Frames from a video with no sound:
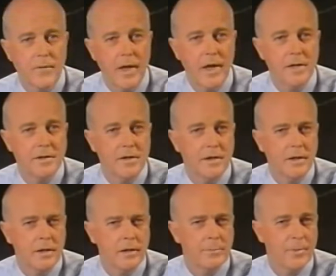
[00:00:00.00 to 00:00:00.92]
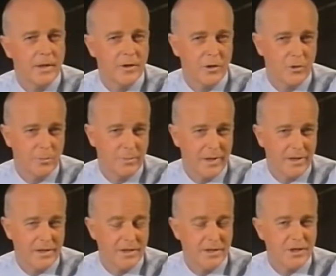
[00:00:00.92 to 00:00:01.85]
And an Olympic gold
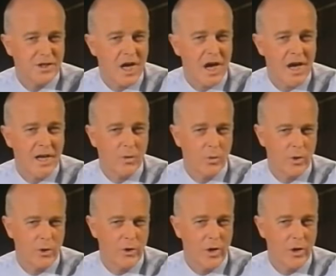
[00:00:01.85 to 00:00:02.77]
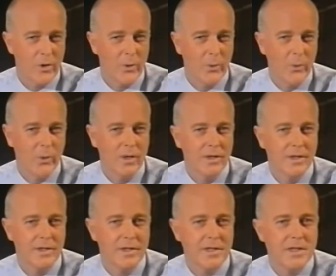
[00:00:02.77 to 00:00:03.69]
medal in Taekwondo
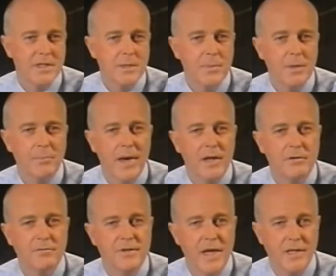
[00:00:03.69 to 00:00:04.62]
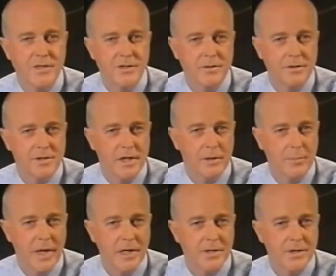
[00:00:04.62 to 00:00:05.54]
is to be a matter of national
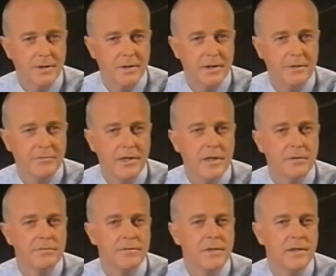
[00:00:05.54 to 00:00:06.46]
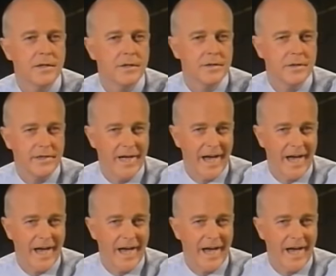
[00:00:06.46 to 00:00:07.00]
celebration, even if, to the